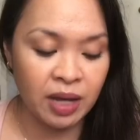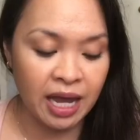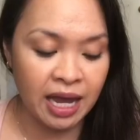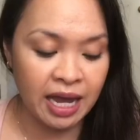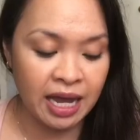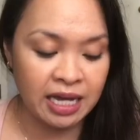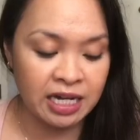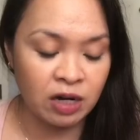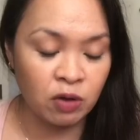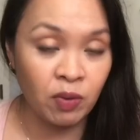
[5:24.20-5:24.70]

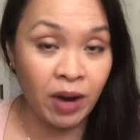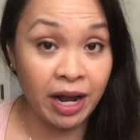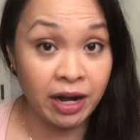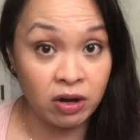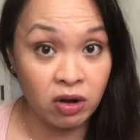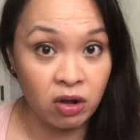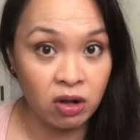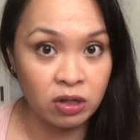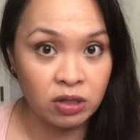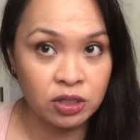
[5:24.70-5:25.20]
and a
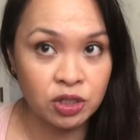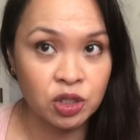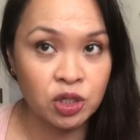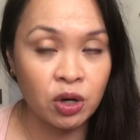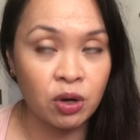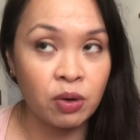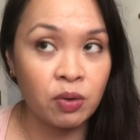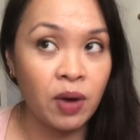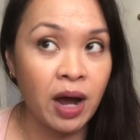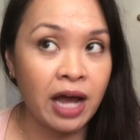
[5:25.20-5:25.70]
retinol.
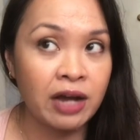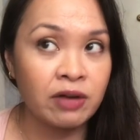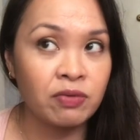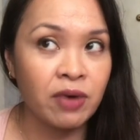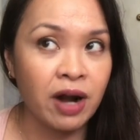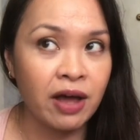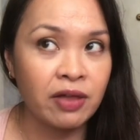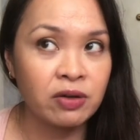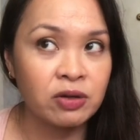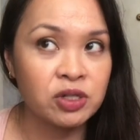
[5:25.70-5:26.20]
So I'd
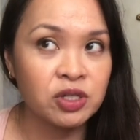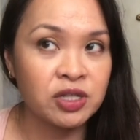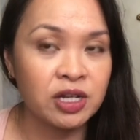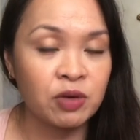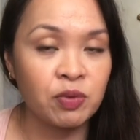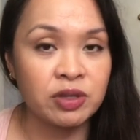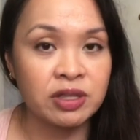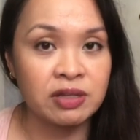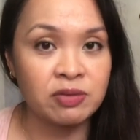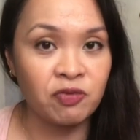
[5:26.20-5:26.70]
rather stick
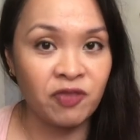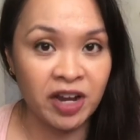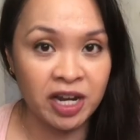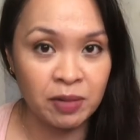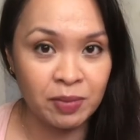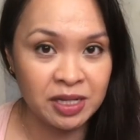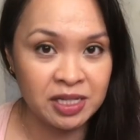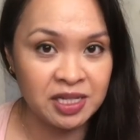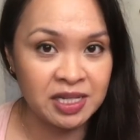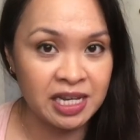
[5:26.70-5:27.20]
with the
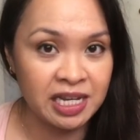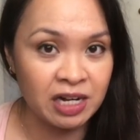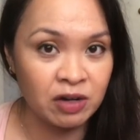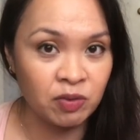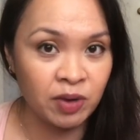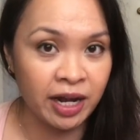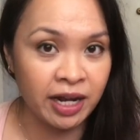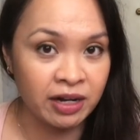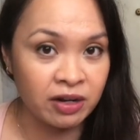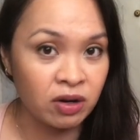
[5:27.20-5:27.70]
vitamin C and a
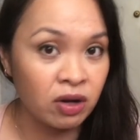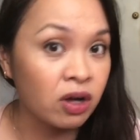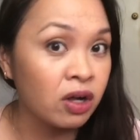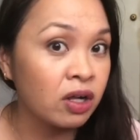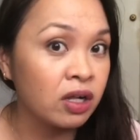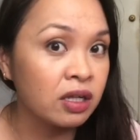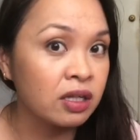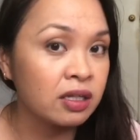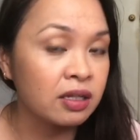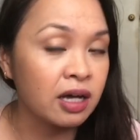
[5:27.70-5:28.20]

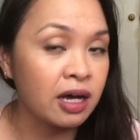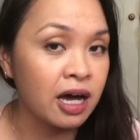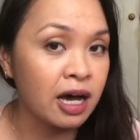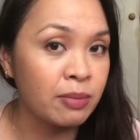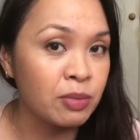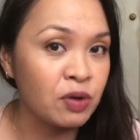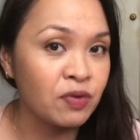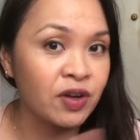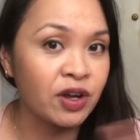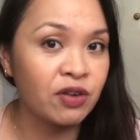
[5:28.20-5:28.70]
retinol
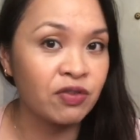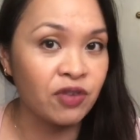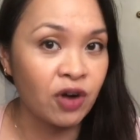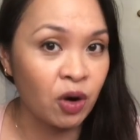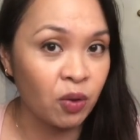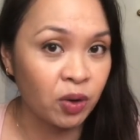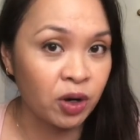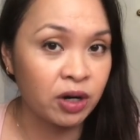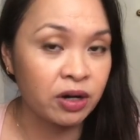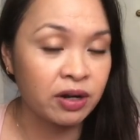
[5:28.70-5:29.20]
moving
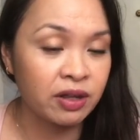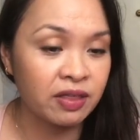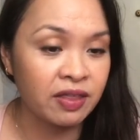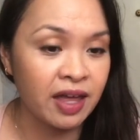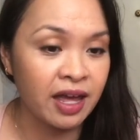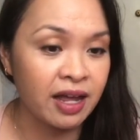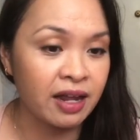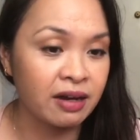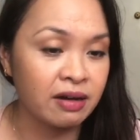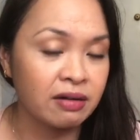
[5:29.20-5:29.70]
forward
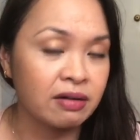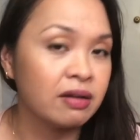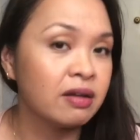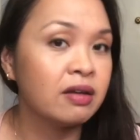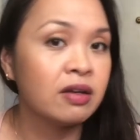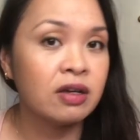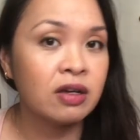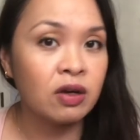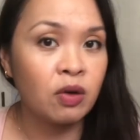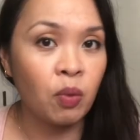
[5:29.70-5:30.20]
than
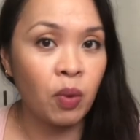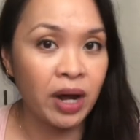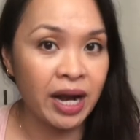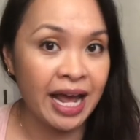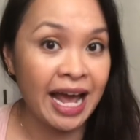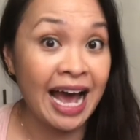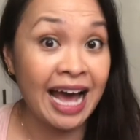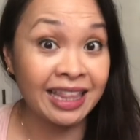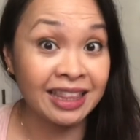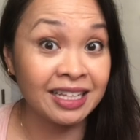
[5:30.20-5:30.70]
what I
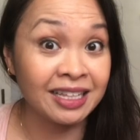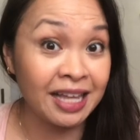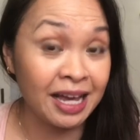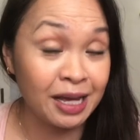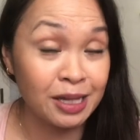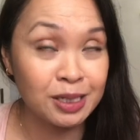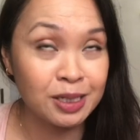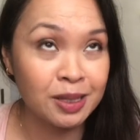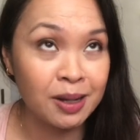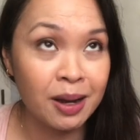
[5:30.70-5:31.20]
had the
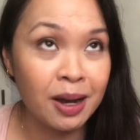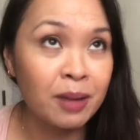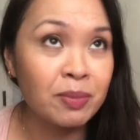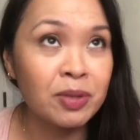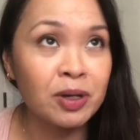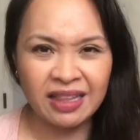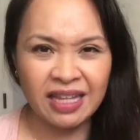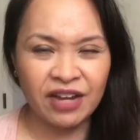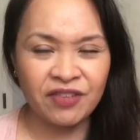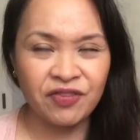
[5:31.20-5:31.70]
last time. Like